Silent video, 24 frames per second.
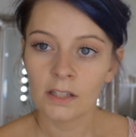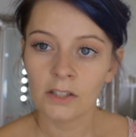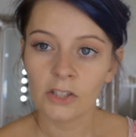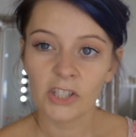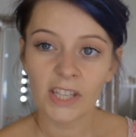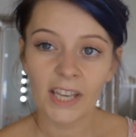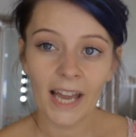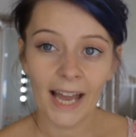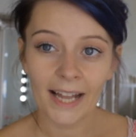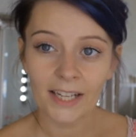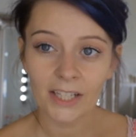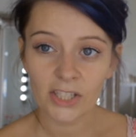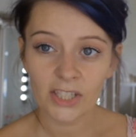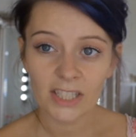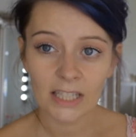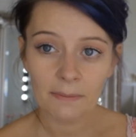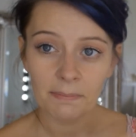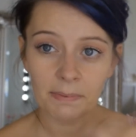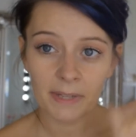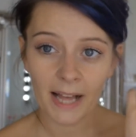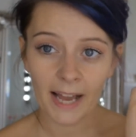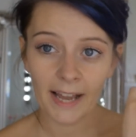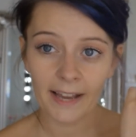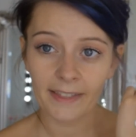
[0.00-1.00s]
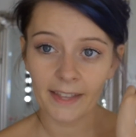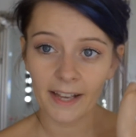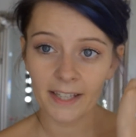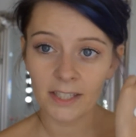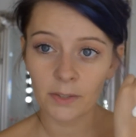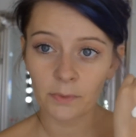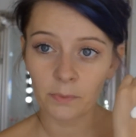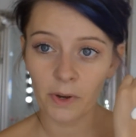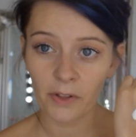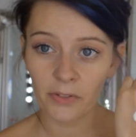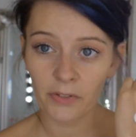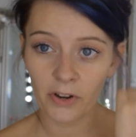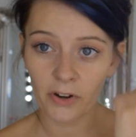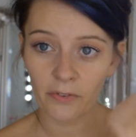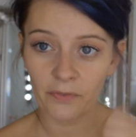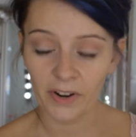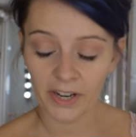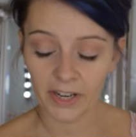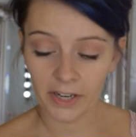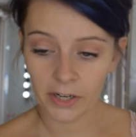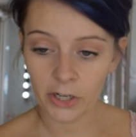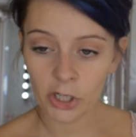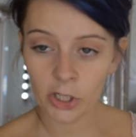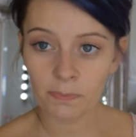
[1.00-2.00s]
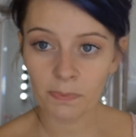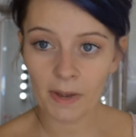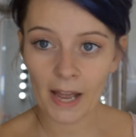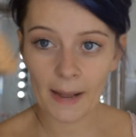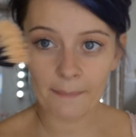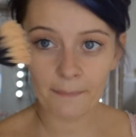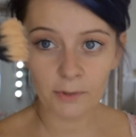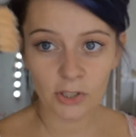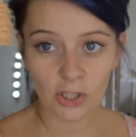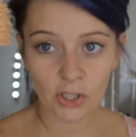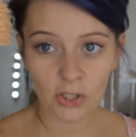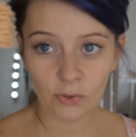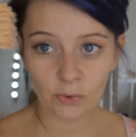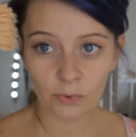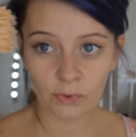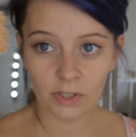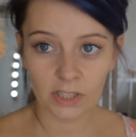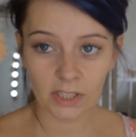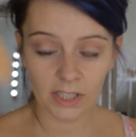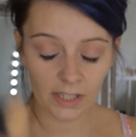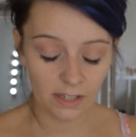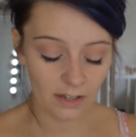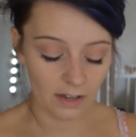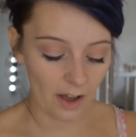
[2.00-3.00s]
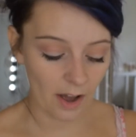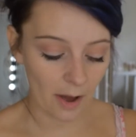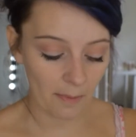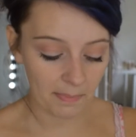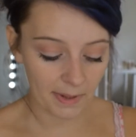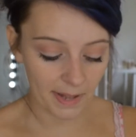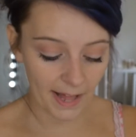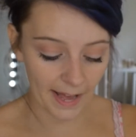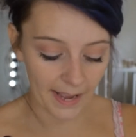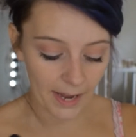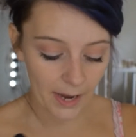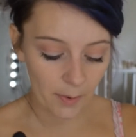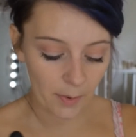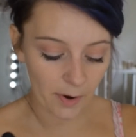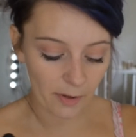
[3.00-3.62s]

You can just apply this with your fingers, but I'm just going to apply it